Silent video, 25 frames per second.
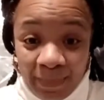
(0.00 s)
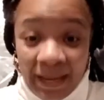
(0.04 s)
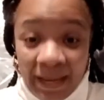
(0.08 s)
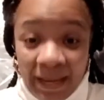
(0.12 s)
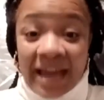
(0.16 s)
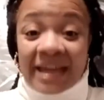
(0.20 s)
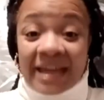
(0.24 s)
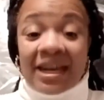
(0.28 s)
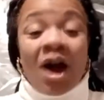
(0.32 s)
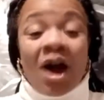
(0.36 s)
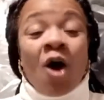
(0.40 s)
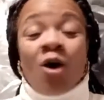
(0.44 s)

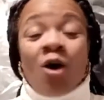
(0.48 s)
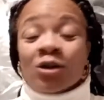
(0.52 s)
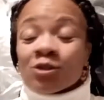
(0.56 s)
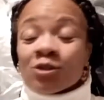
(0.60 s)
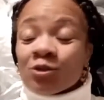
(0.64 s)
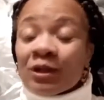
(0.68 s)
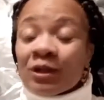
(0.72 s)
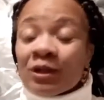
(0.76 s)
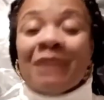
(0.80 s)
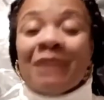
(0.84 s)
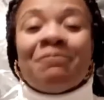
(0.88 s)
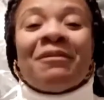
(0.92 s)
And I also
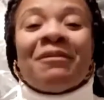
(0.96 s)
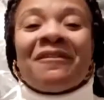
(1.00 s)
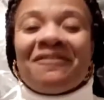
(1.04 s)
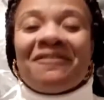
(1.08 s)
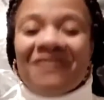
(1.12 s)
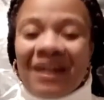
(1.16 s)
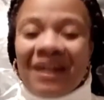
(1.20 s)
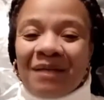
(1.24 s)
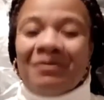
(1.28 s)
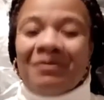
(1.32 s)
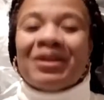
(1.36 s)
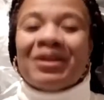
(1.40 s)
keep it
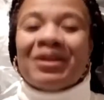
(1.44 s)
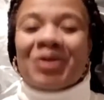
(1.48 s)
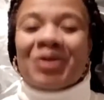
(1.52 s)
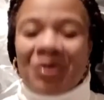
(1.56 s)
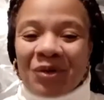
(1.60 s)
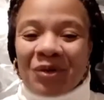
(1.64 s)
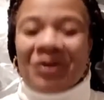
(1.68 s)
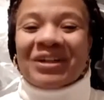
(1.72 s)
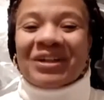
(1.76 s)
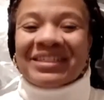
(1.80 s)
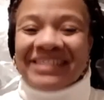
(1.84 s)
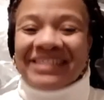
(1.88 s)
family
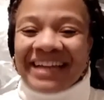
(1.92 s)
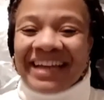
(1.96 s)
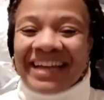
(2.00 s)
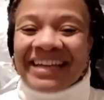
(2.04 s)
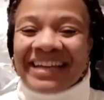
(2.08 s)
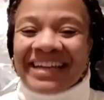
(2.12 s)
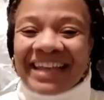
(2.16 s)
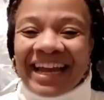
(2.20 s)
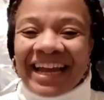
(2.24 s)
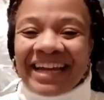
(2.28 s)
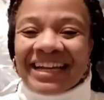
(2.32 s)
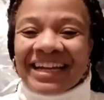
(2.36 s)
oriented,
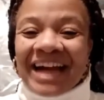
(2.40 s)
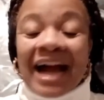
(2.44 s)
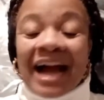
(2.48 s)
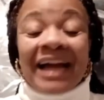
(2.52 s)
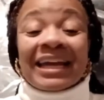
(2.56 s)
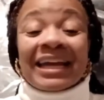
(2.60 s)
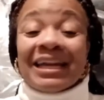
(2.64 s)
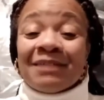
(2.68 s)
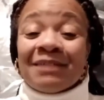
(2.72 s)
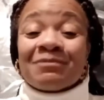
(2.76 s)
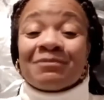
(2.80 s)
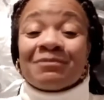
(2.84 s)
like I
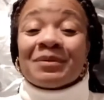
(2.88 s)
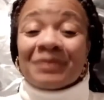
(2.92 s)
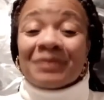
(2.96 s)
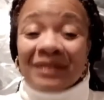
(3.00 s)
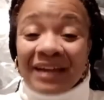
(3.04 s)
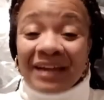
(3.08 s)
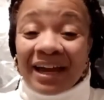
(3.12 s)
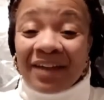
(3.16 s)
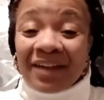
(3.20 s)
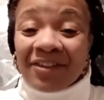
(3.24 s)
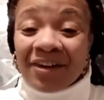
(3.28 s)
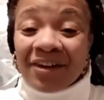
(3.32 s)
keep them
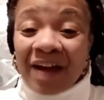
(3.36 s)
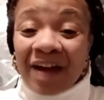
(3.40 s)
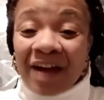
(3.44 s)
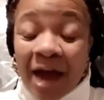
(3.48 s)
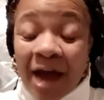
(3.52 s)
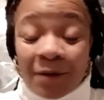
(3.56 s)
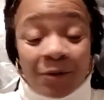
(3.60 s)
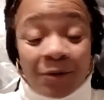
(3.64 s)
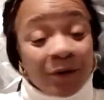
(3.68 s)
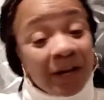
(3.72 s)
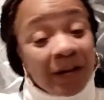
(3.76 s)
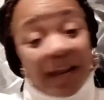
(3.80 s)
together. I
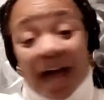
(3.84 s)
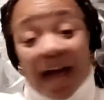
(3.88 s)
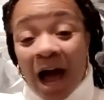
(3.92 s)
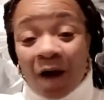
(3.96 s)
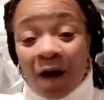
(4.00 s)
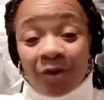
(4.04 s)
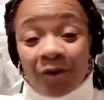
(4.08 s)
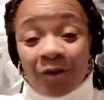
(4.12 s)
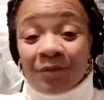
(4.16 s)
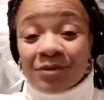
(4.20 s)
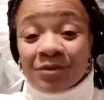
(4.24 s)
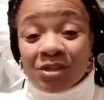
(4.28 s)
don't allow
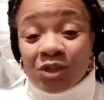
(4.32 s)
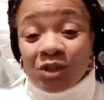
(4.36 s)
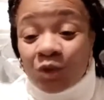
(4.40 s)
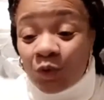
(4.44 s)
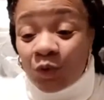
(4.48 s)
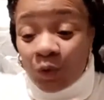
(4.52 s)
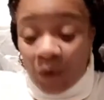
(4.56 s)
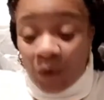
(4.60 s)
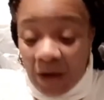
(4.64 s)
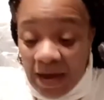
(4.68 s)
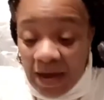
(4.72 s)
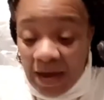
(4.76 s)
them
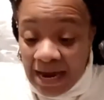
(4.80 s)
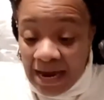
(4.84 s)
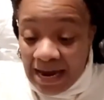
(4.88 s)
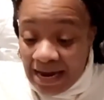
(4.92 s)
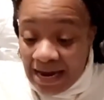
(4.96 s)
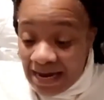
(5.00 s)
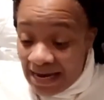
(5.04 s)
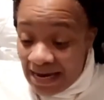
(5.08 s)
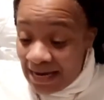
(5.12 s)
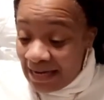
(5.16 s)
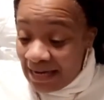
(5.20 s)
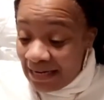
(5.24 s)
to
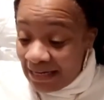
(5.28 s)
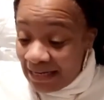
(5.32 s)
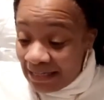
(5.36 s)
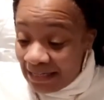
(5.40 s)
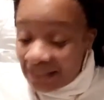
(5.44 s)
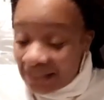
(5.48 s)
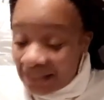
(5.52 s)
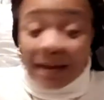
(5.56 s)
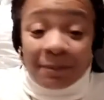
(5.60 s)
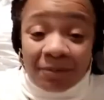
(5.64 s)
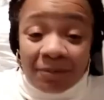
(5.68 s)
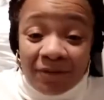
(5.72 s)

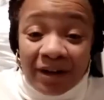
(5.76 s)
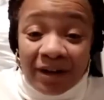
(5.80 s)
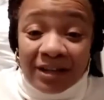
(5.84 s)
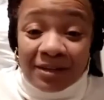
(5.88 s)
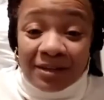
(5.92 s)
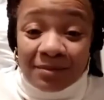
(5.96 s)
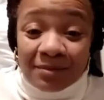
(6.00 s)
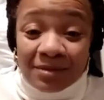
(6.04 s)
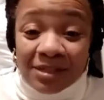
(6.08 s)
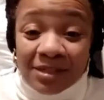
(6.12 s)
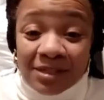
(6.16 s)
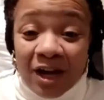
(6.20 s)
separate
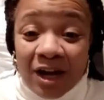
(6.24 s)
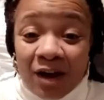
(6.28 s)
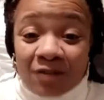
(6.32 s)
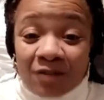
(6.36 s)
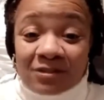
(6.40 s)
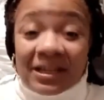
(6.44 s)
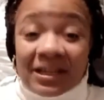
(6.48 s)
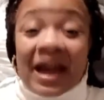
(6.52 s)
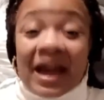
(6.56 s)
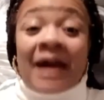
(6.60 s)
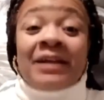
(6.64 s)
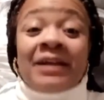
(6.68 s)
themselves.
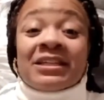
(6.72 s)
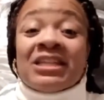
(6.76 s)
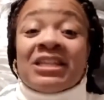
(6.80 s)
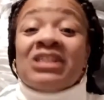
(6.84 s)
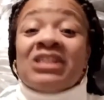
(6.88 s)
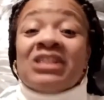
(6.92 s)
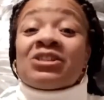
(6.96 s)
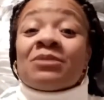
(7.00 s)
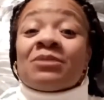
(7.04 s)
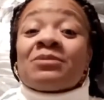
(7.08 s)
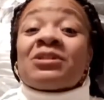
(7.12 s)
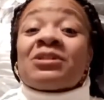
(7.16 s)
I
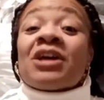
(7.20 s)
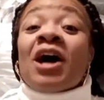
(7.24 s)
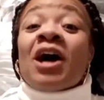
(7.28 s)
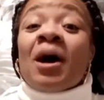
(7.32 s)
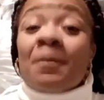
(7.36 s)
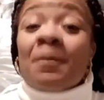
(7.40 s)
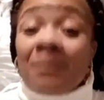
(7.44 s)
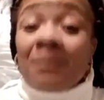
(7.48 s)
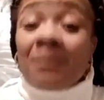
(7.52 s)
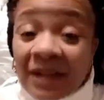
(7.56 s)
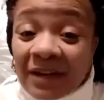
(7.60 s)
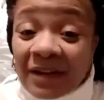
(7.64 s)
teach them to
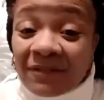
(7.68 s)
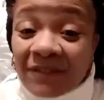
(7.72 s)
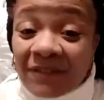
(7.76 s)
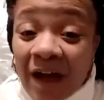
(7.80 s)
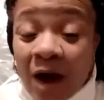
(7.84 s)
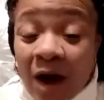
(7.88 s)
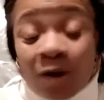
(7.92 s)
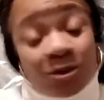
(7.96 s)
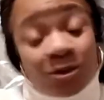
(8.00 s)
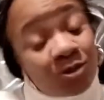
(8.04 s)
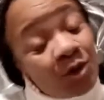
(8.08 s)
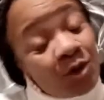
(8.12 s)
uplift. I
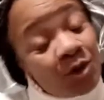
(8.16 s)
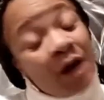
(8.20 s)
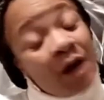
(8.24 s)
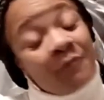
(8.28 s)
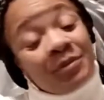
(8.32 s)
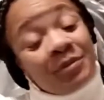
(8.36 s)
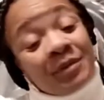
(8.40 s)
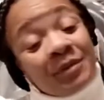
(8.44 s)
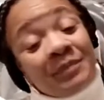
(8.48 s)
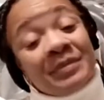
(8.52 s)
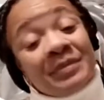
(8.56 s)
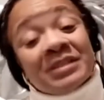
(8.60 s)
also help
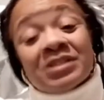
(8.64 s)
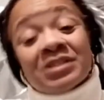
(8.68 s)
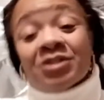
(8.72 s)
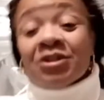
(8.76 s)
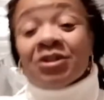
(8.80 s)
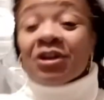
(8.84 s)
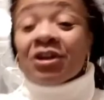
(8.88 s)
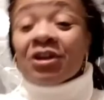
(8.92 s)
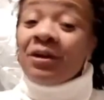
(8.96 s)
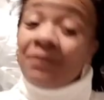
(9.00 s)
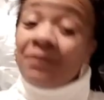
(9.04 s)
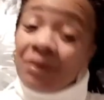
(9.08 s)
them into the
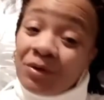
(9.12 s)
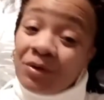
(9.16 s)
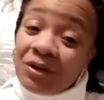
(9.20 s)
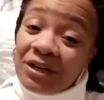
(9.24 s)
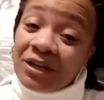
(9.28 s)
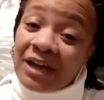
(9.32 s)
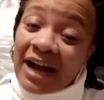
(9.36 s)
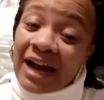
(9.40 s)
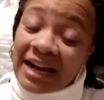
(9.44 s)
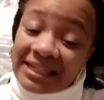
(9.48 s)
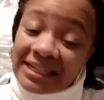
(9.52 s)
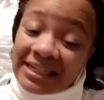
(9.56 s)

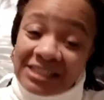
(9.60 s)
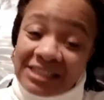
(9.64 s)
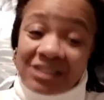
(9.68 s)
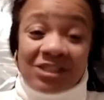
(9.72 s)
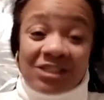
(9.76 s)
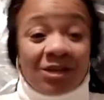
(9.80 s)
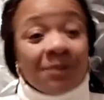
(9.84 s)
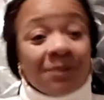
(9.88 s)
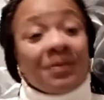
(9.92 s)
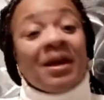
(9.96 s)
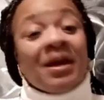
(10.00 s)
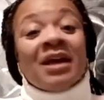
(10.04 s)
community. I teach
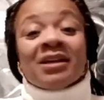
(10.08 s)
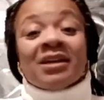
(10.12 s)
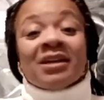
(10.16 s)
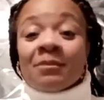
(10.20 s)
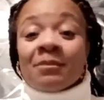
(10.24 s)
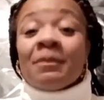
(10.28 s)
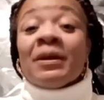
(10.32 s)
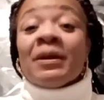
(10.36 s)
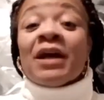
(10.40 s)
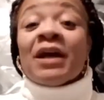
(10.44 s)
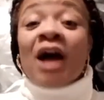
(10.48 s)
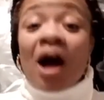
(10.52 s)
them to
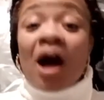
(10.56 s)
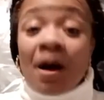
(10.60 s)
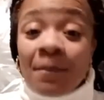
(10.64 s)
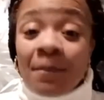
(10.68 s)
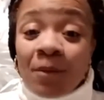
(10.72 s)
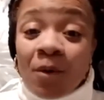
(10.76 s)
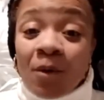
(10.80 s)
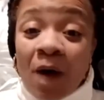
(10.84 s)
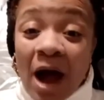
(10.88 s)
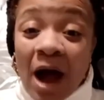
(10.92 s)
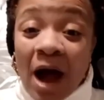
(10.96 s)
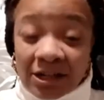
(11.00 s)
be
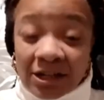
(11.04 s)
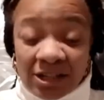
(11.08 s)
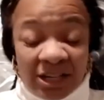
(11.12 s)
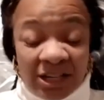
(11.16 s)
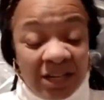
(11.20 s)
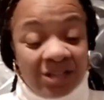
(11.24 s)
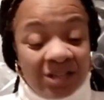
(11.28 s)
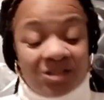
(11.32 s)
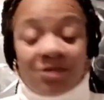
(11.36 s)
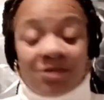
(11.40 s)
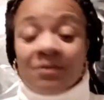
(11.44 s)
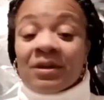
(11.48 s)
humble. I
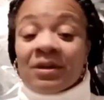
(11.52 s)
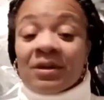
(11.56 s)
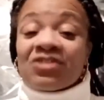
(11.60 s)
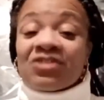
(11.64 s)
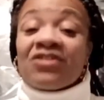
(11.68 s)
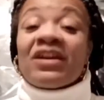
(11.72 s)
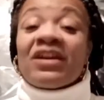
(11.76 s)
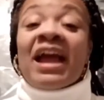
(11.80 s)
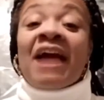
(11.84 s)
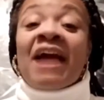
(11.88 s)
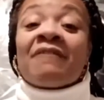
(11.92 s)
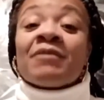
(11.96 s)
teach them to
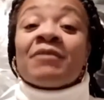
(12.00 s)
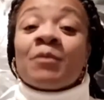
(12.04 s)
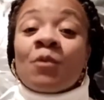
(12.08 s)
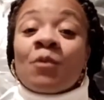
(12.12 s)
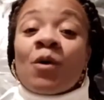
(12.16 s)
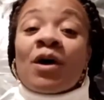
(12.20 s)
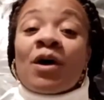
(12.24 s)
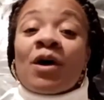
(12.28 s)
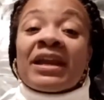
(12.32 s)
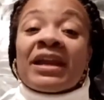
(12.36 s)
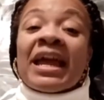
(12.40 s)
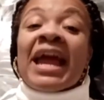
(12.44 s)
treat
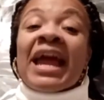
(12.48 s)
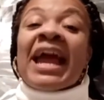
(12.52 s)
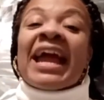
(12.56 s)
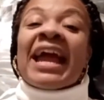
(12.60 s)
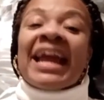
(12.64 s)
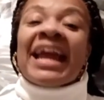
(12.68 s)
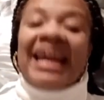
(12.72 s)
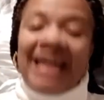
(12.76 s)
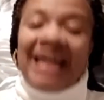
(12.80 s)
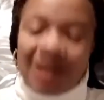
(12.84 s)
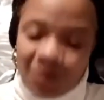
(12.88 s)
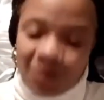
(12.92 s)
everyone
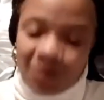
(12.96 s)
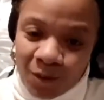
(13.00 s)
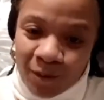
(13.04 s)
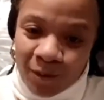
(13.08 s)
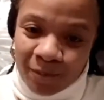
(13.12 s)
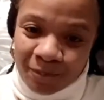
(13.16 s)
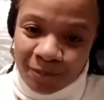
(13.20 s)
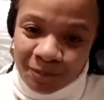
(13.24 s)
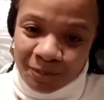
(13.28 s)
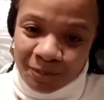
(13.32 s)
equal,